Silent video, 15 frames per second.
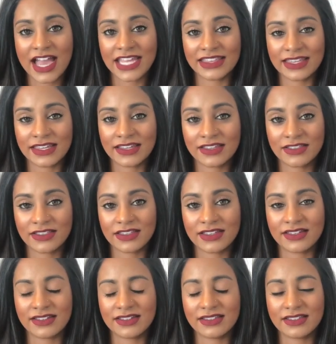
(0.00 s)
I think
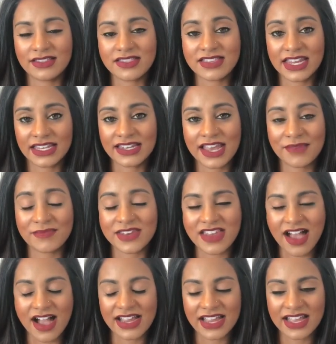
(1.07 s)
the nickname
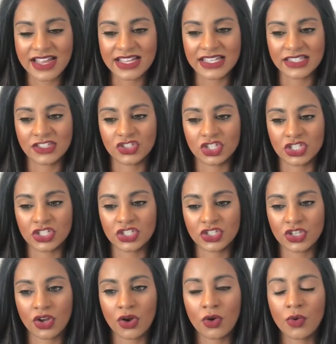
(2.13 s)
Naya is just
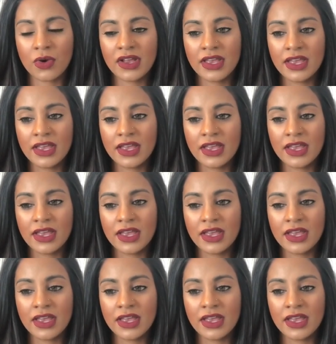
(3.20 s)
so